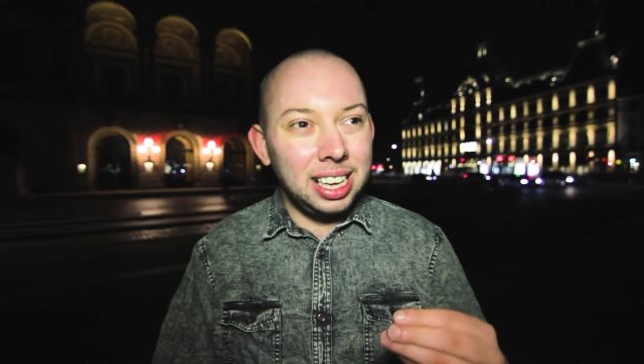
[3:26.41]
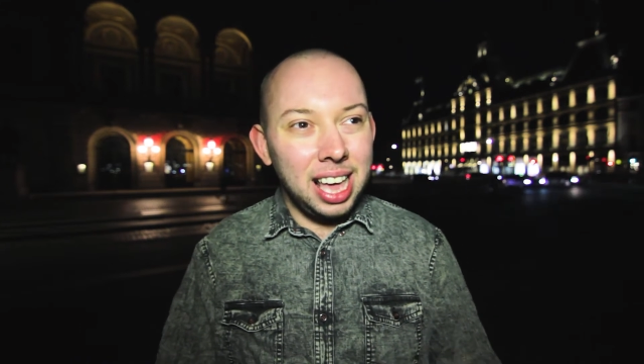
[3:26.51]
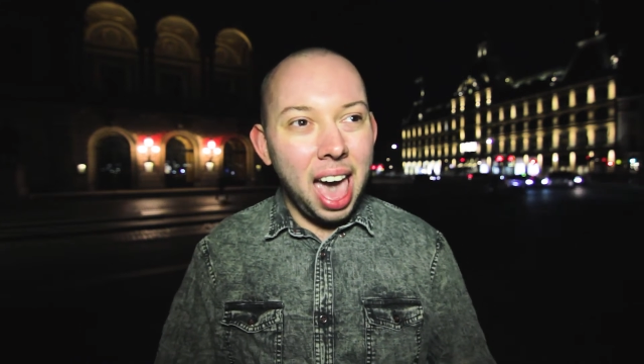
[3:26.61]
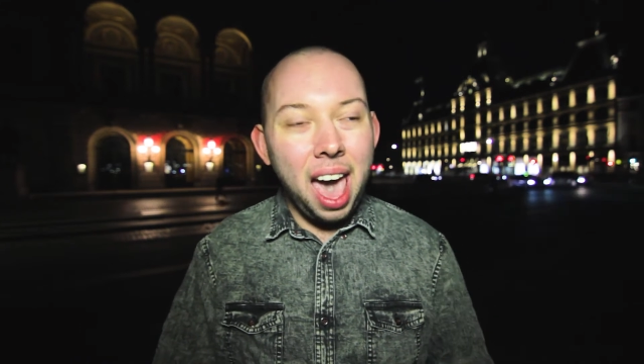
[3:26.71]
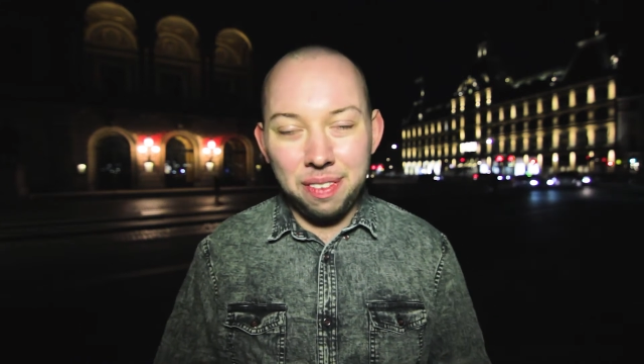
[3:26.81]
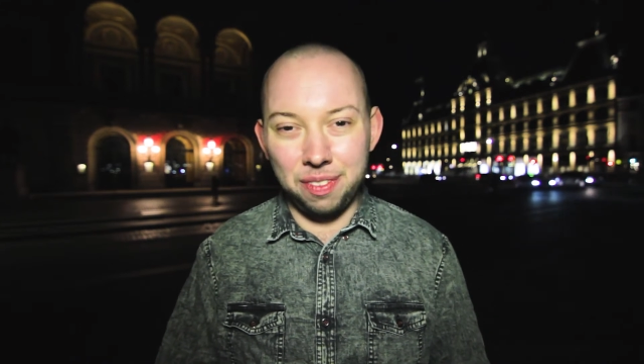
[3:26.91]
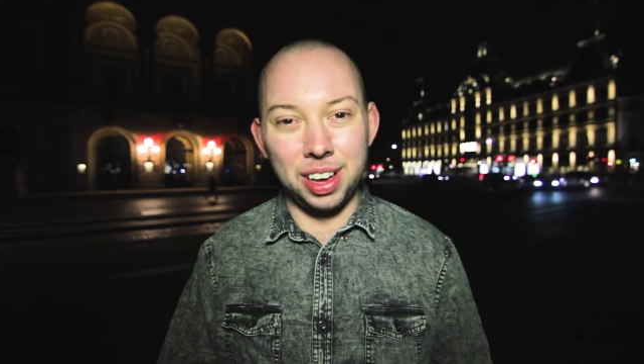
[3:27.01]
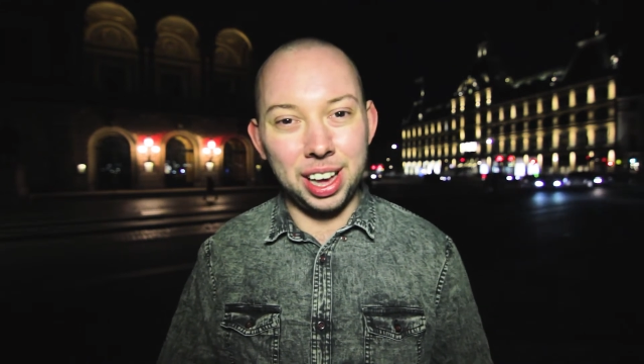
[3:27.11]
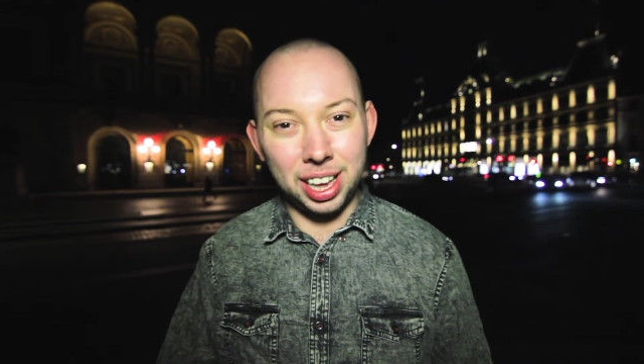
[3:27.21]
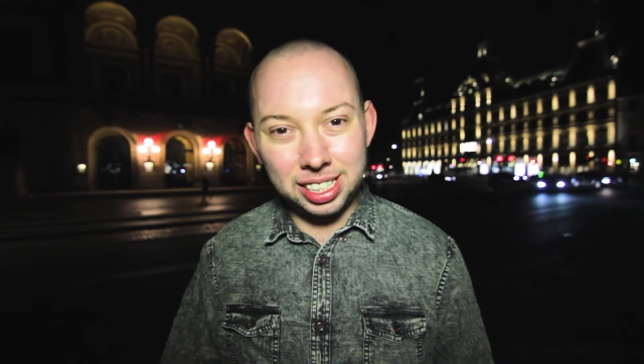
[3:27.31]

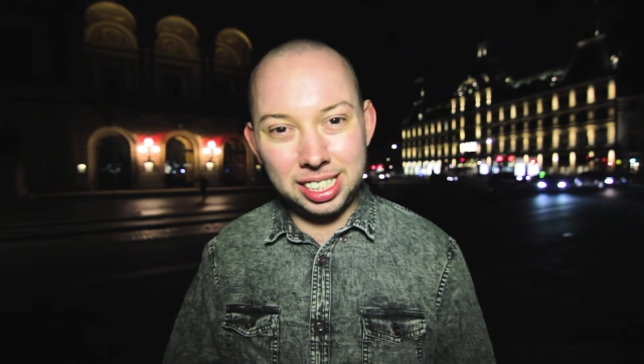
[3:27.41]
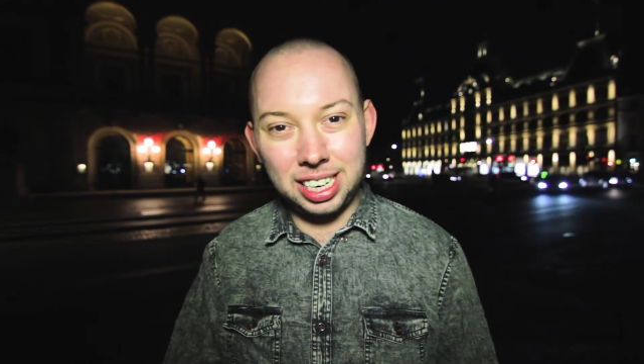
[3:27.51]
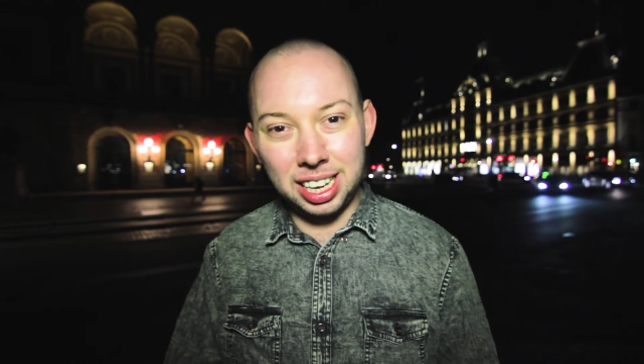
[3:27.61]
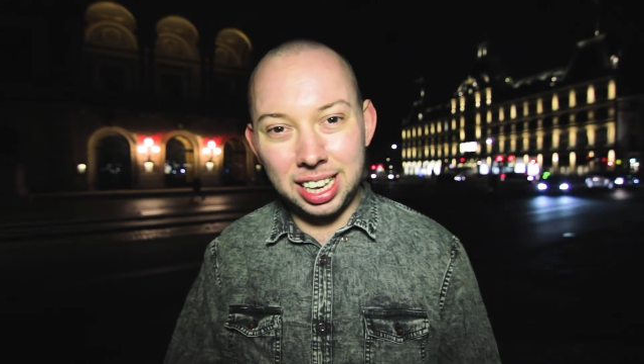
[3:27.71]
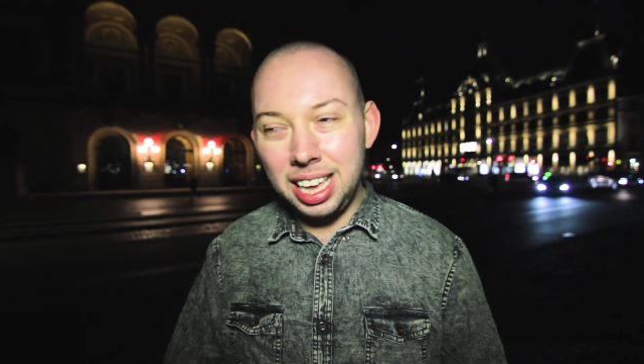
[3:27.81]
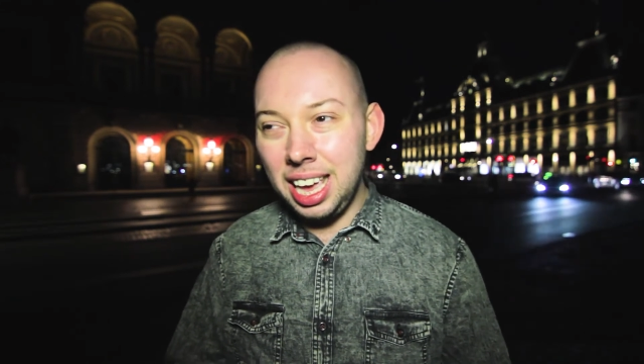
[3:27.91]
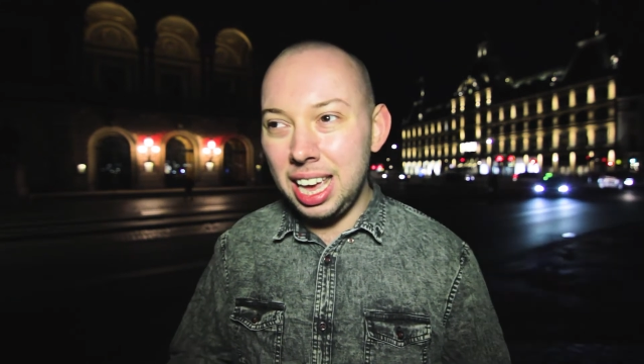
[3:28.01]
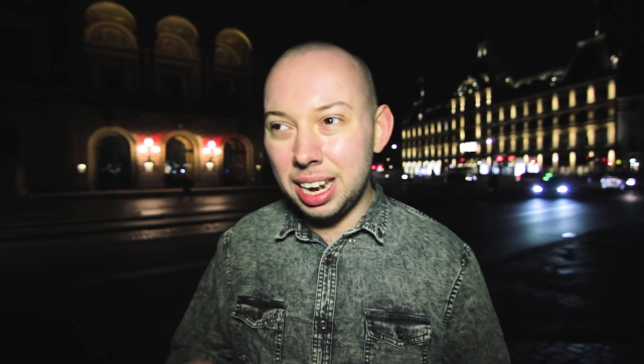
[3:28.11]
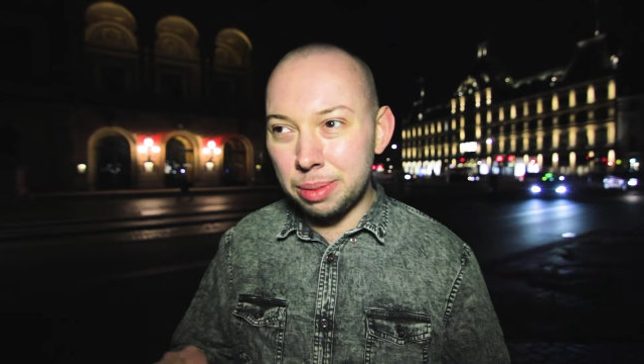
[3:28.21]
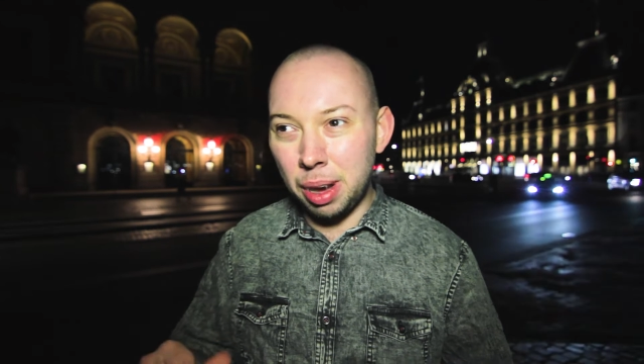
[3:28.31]
effort
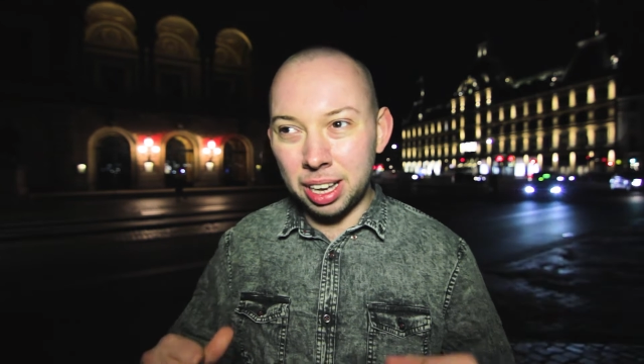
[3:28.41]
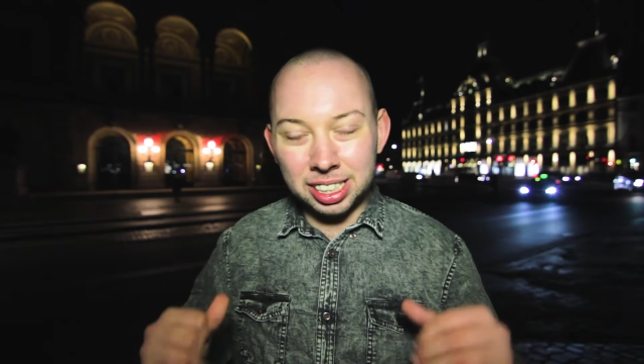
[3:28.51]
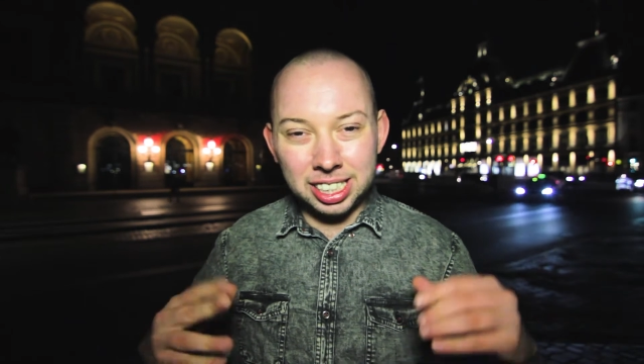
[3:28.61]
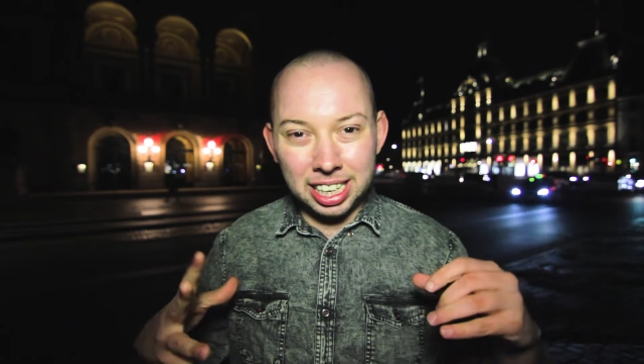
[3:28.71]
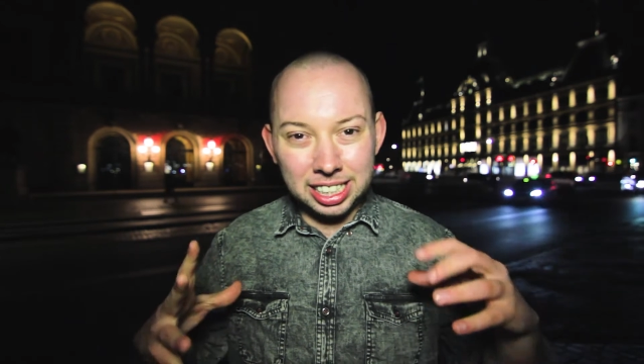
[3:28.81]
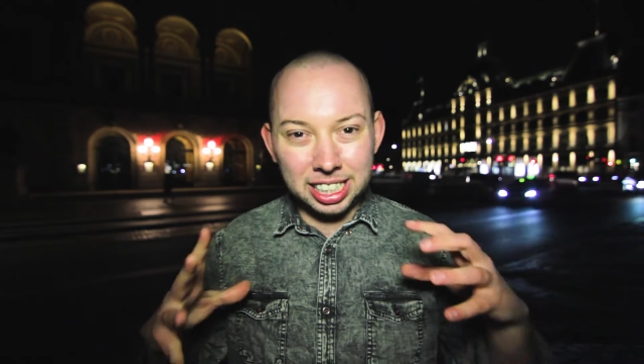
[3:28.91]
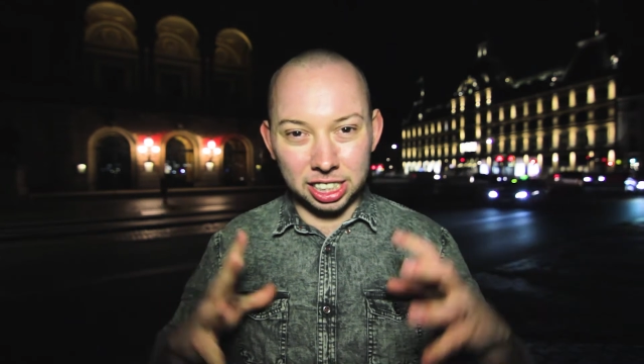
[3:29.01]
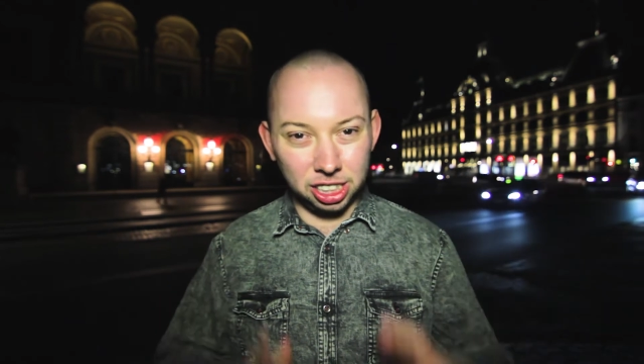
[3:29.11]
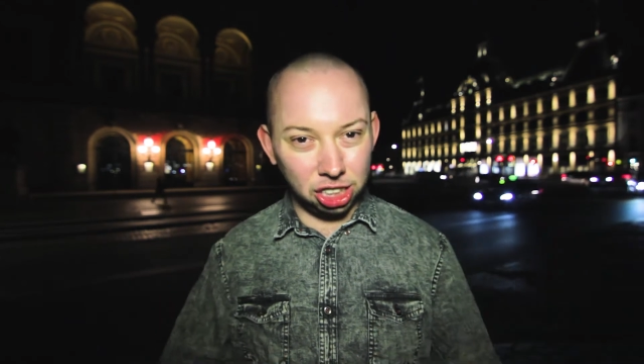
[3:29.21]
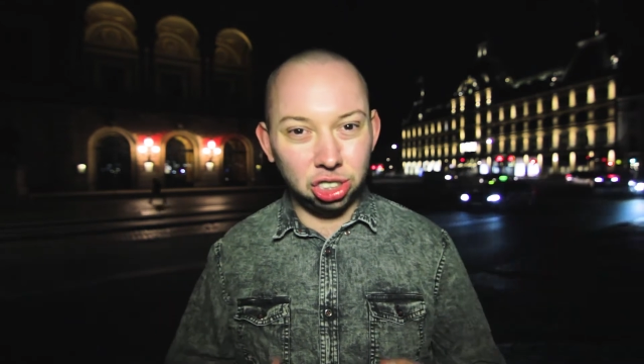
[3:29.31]
in amongst these
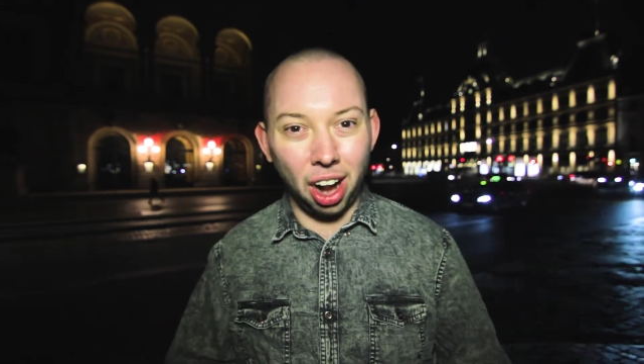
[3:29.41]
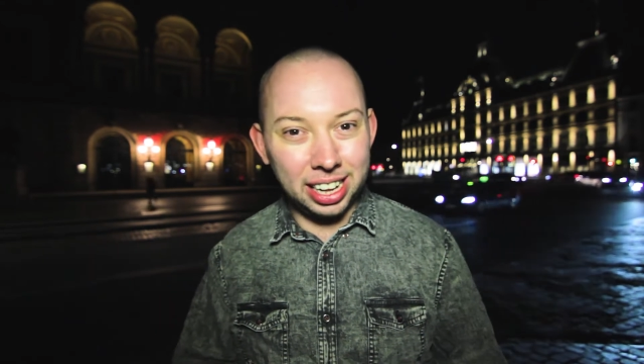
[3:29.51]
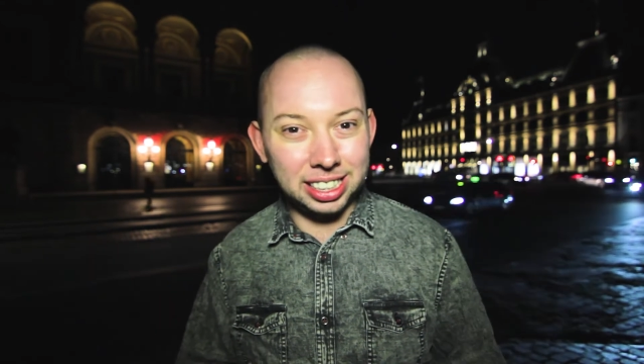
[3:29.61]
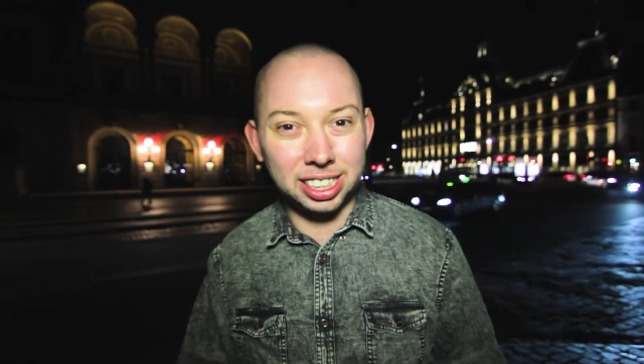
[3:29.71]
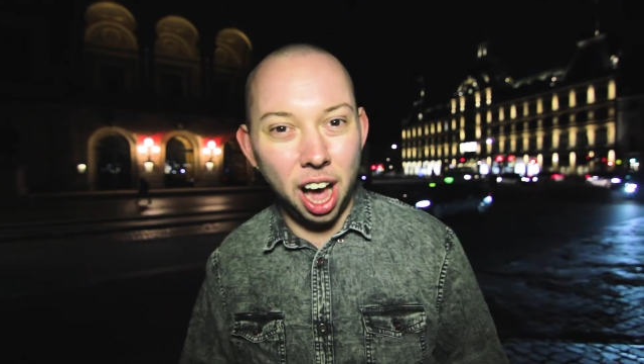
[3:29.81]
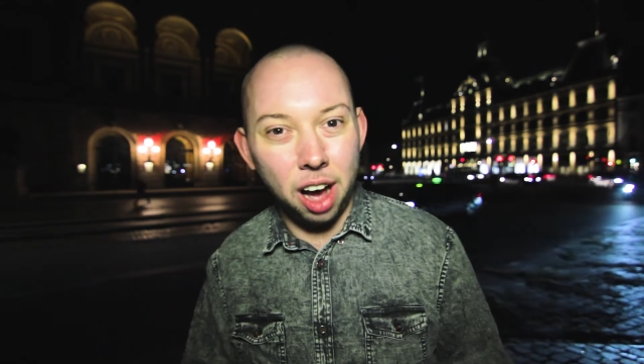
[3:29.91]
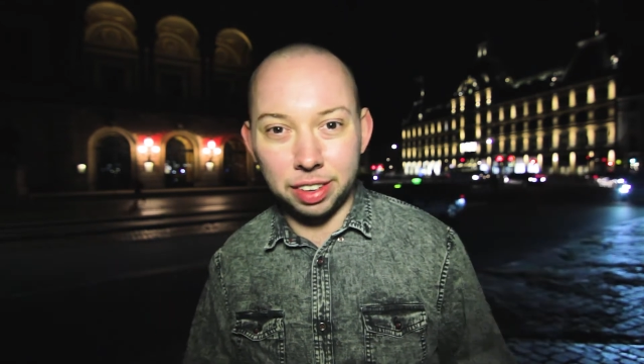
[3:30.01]
constraints of,